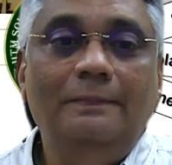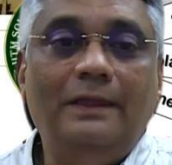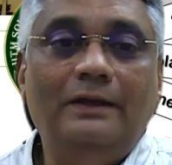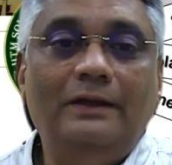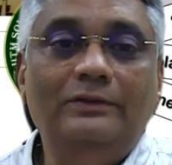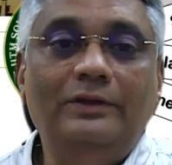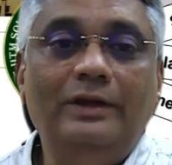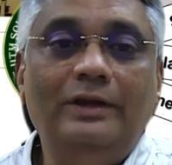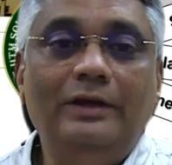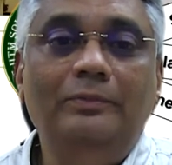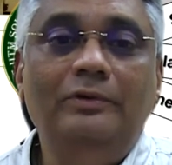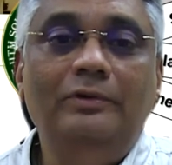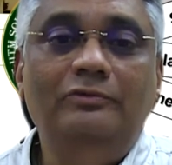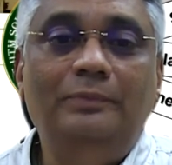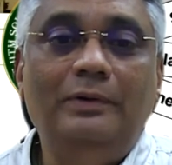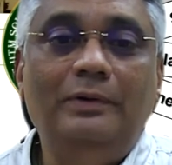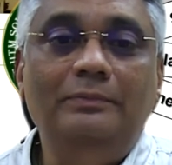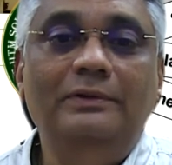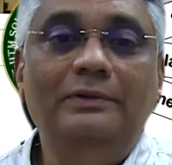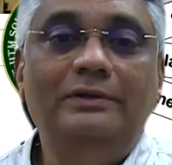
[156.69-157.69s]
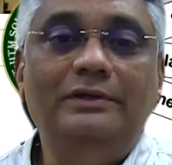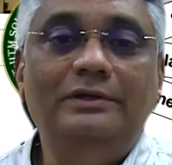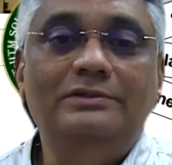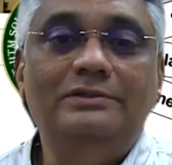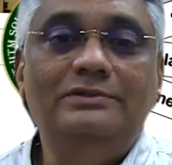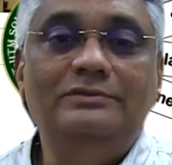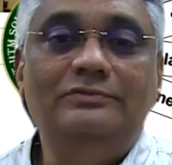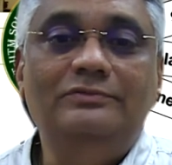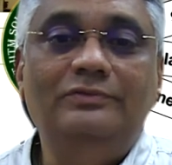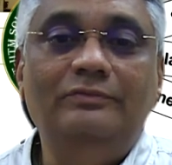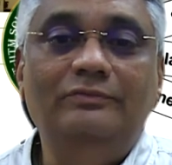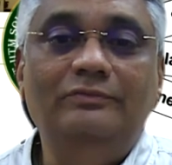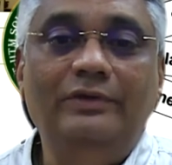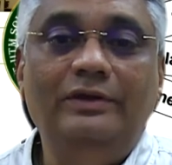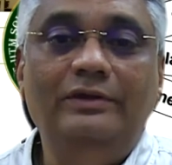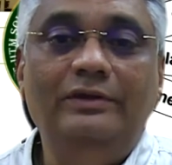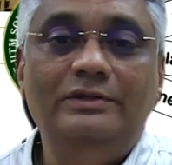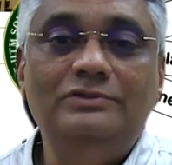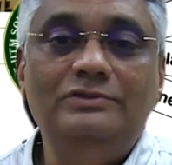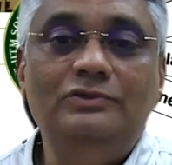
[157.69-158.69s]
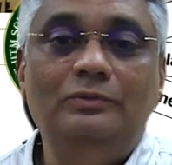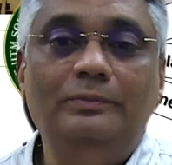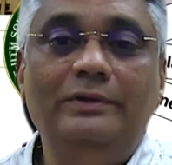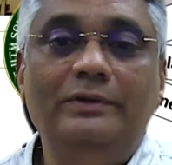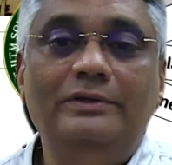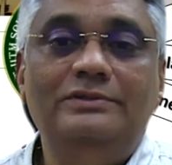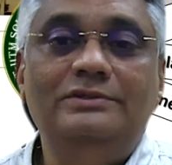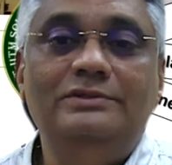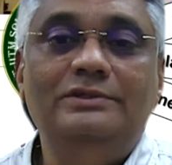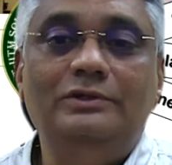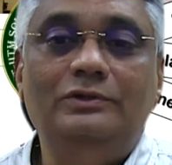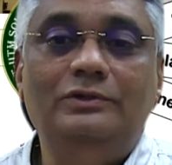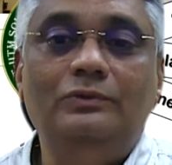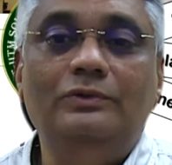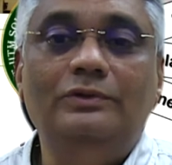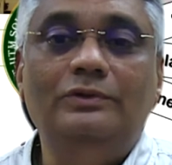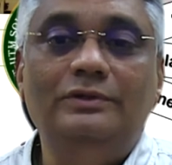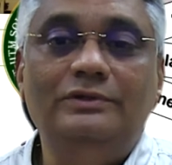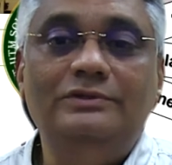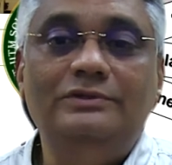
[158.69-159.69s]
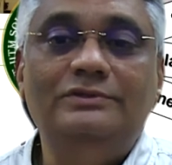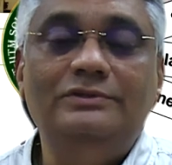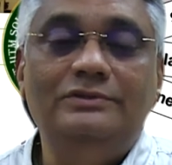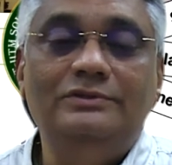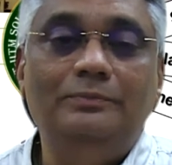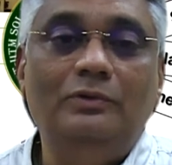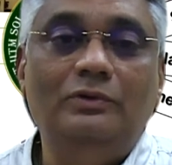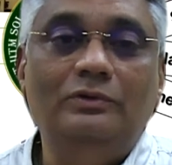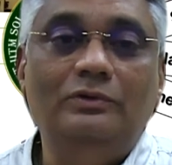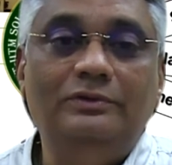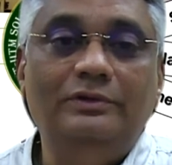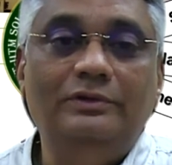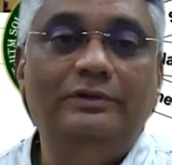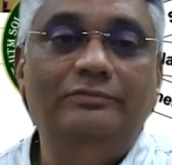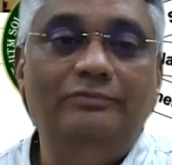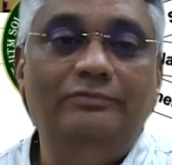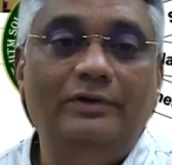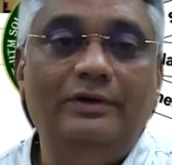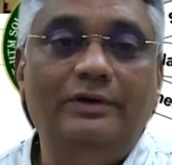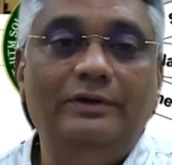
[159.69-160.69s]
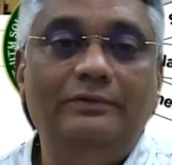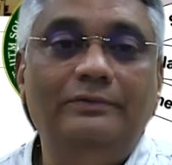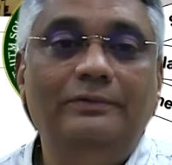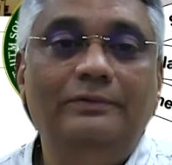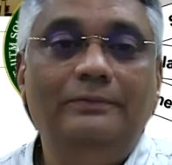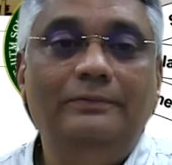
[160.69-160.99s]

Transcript: And the number of publications from various domains in 2 years is about 35.